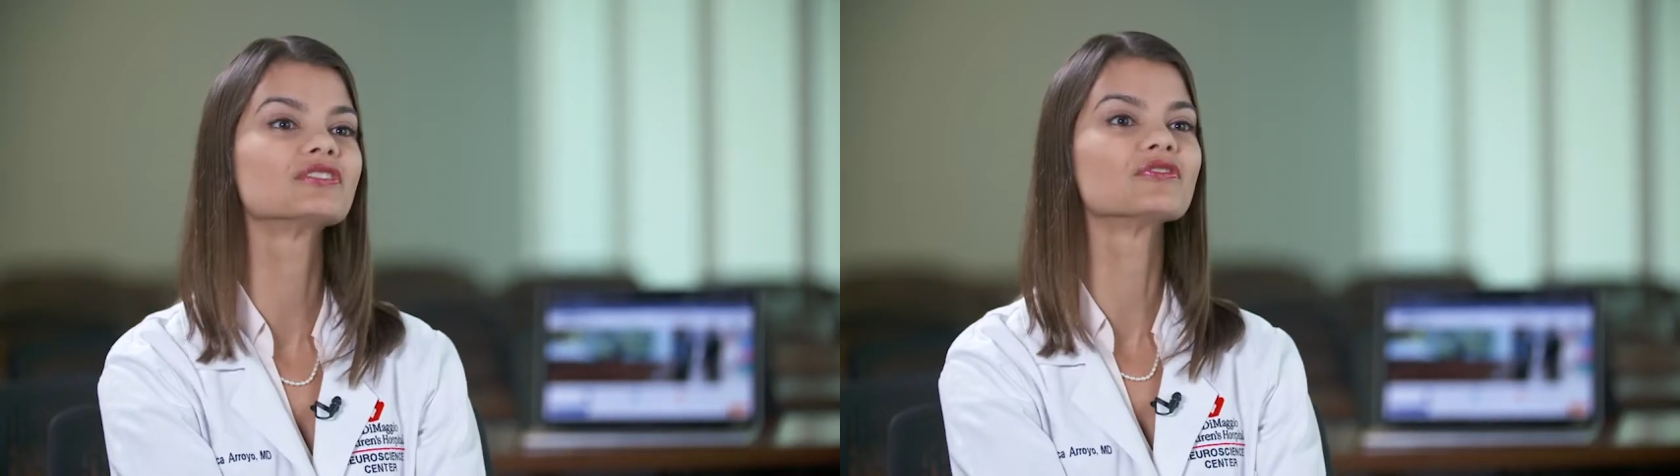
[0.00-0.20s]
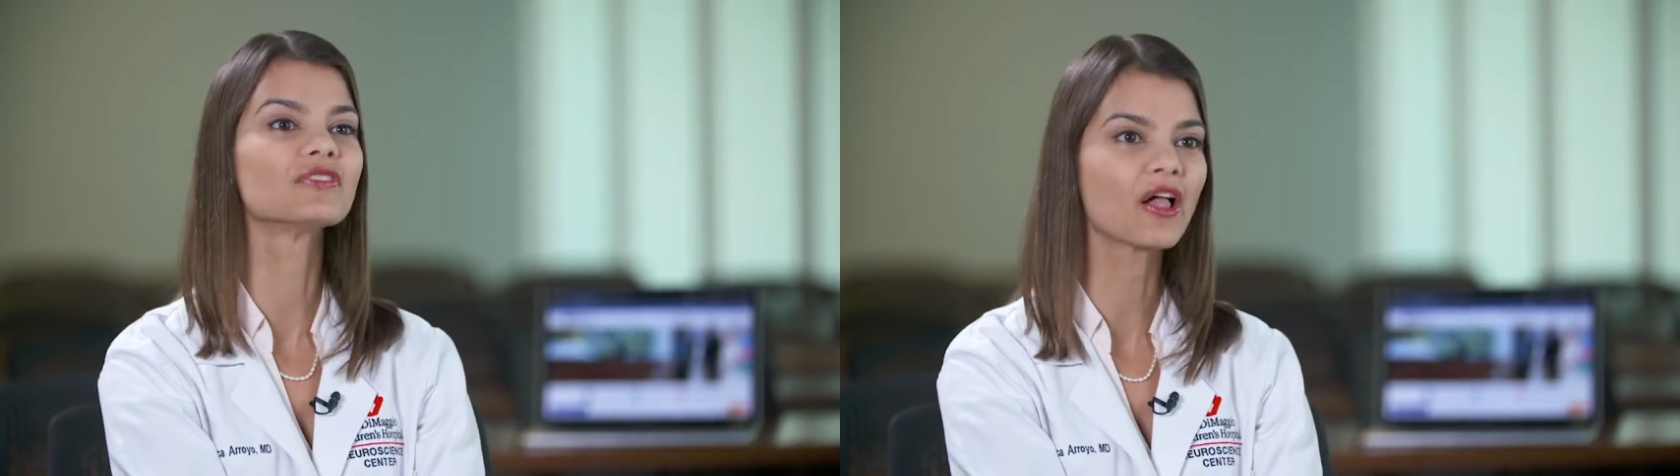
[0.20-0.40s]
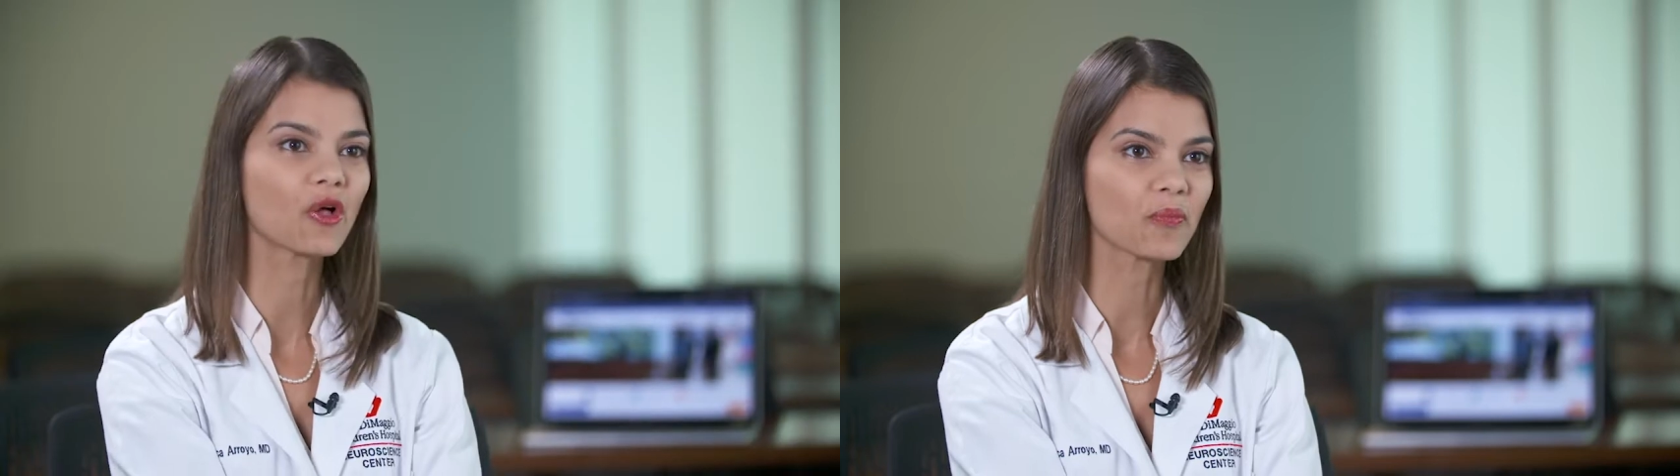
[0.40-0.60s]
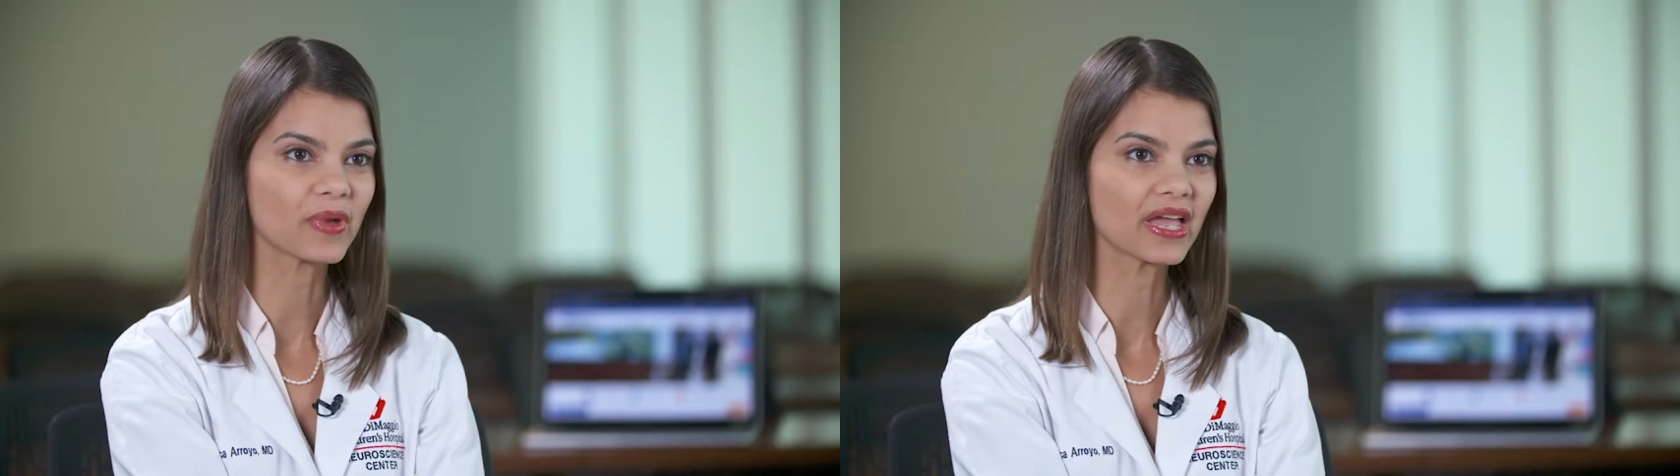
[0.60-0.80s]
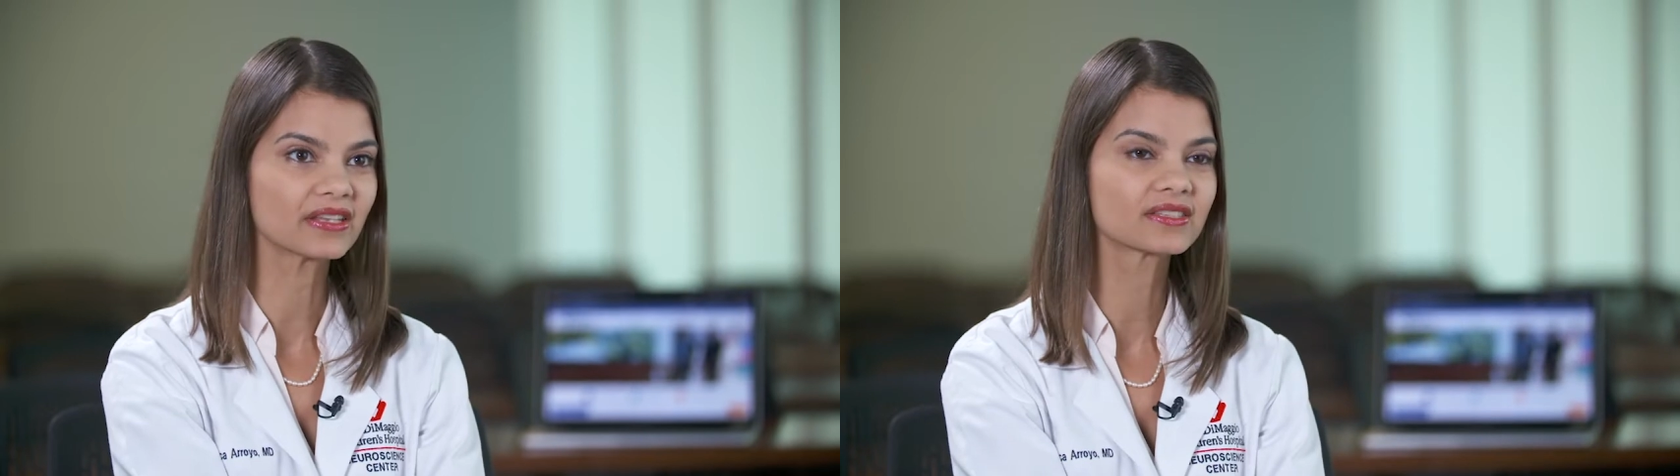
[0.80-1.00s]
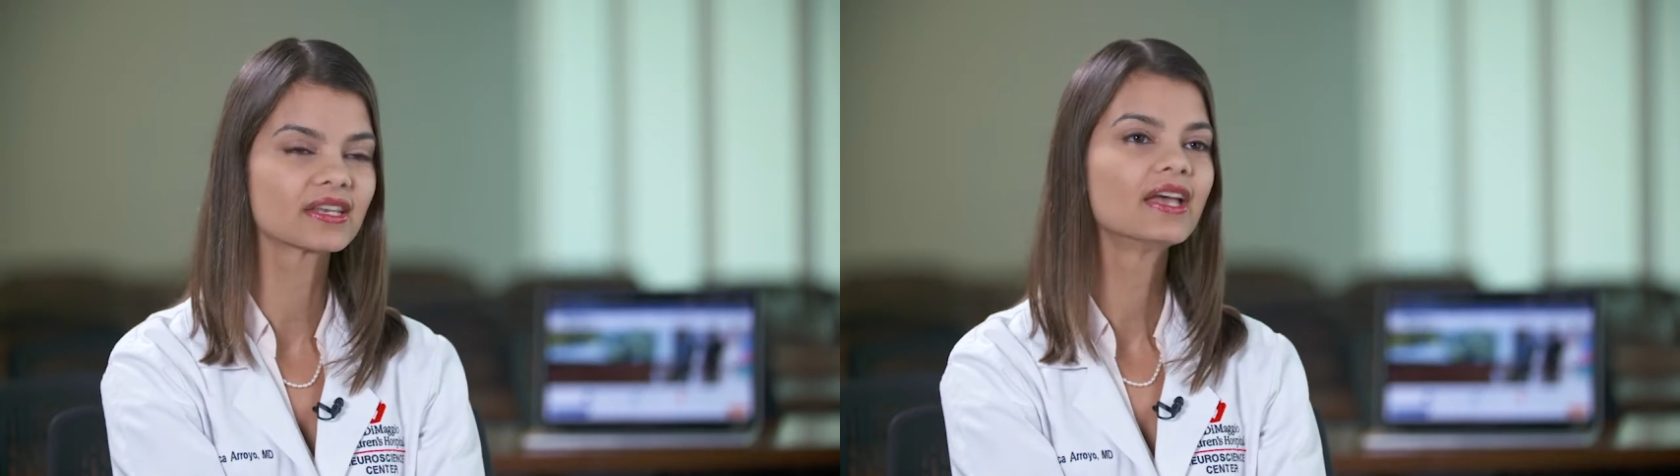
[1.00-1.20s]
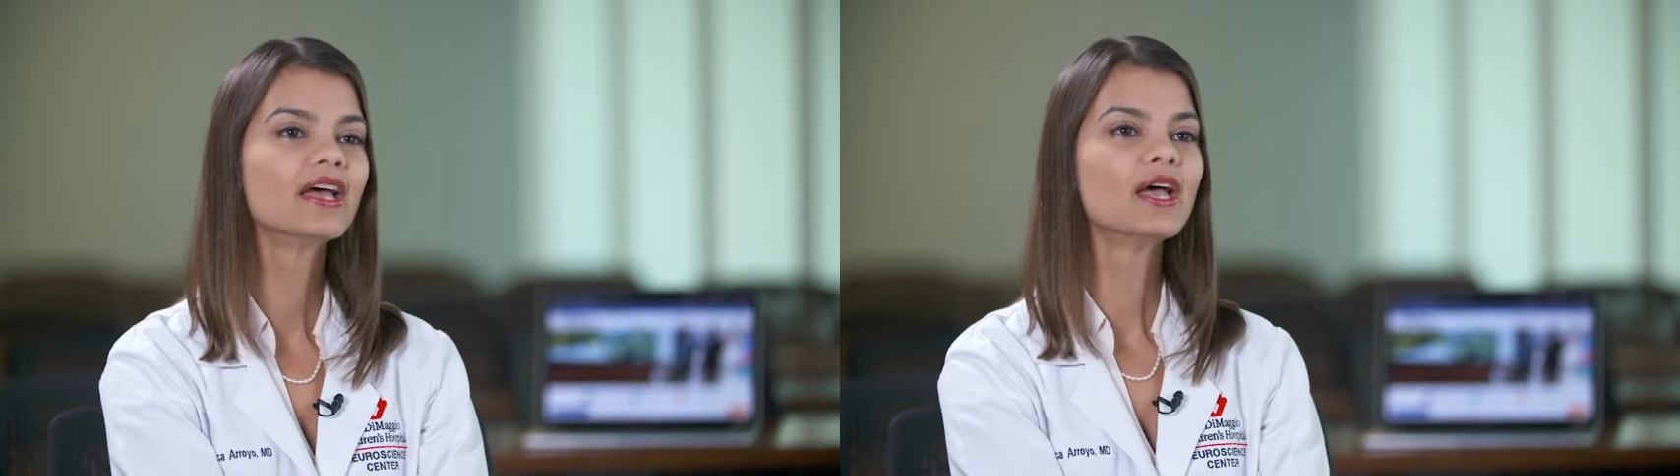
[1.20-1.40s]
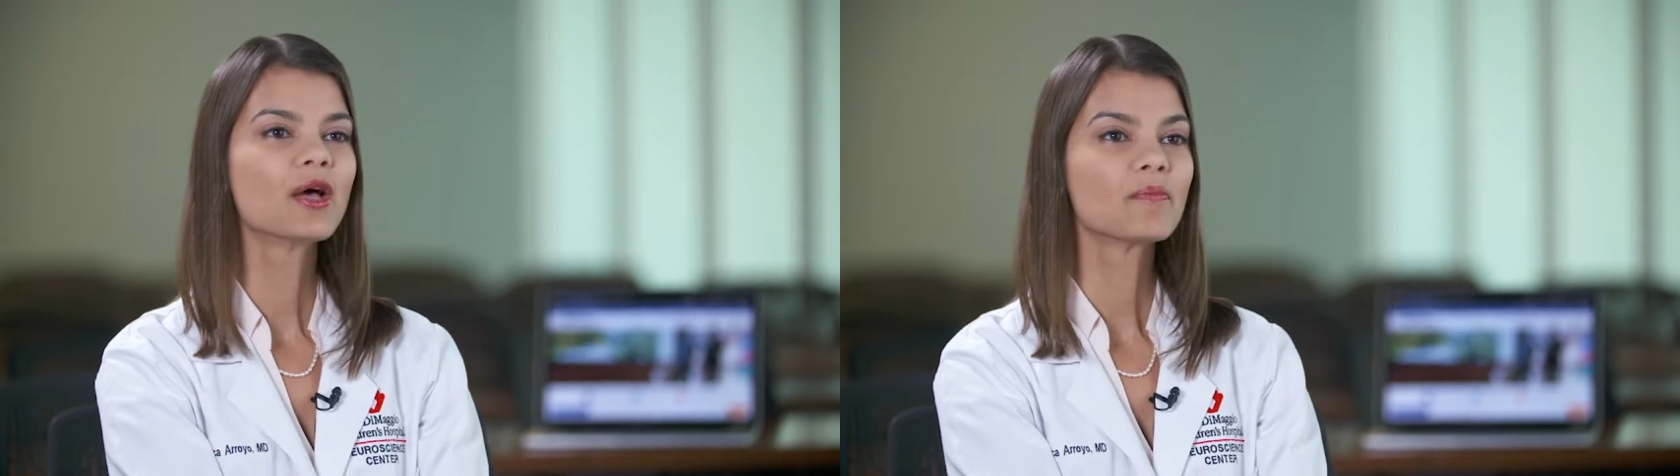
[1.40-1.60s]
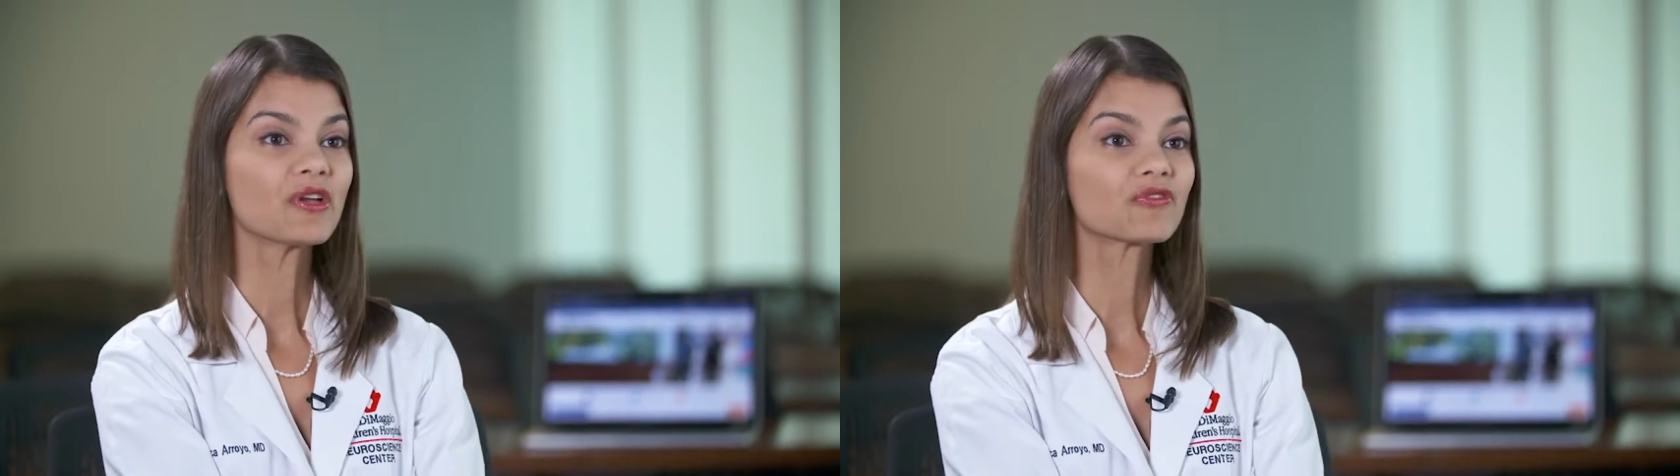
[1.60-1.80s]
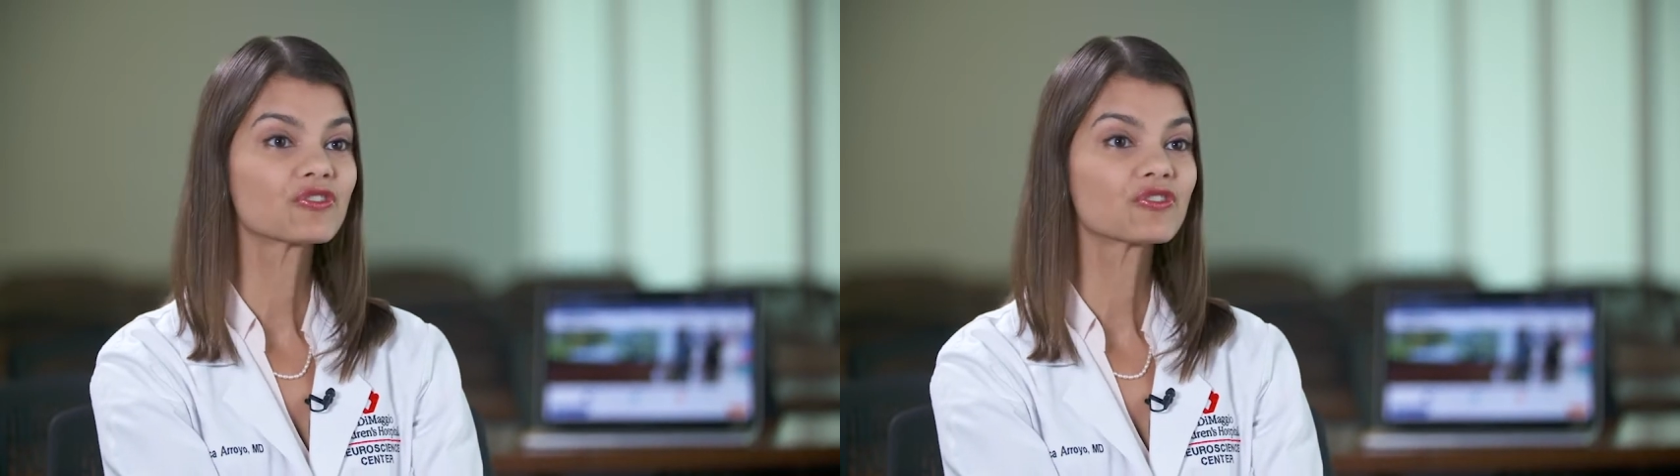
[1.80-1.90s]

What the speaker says: in development. My